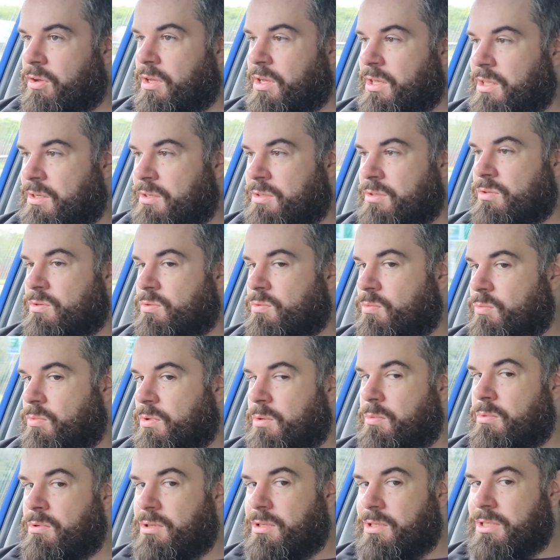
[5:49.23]
and
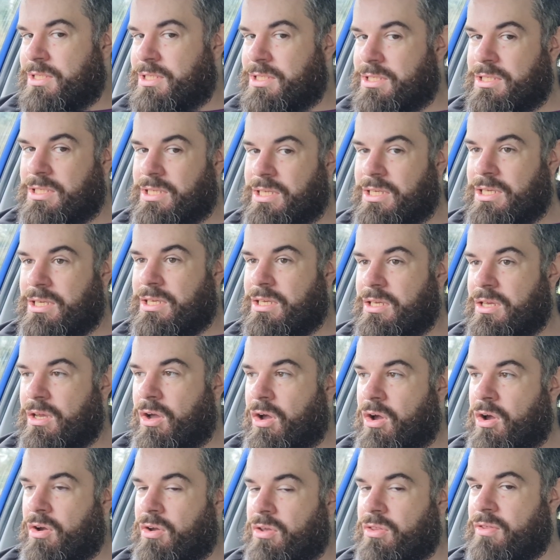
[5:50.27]
we will see
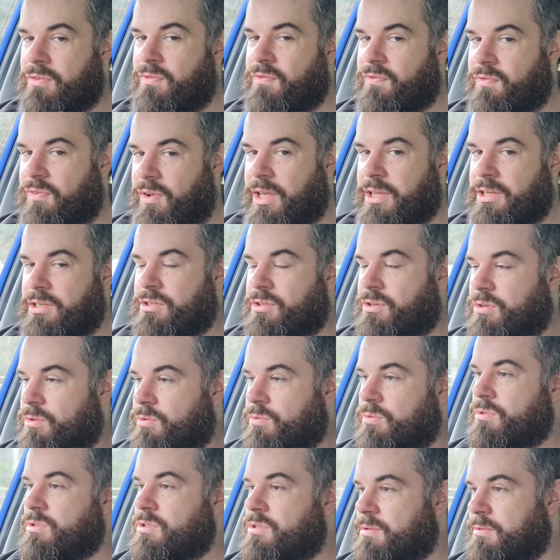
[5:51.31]
how the flight
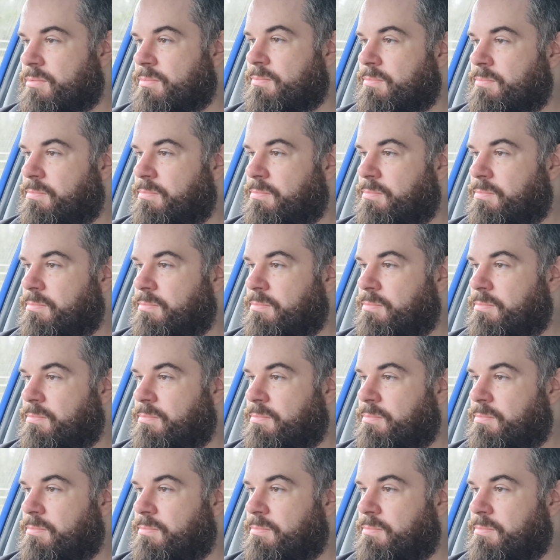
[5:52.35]
goes.